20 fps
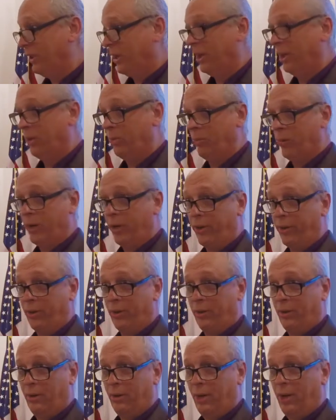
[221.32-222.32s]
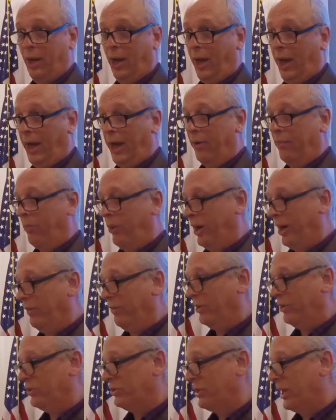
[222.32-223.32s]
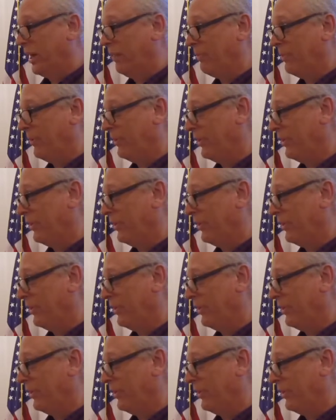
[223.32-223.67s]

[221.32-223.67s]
dealing with. And whenever you stop,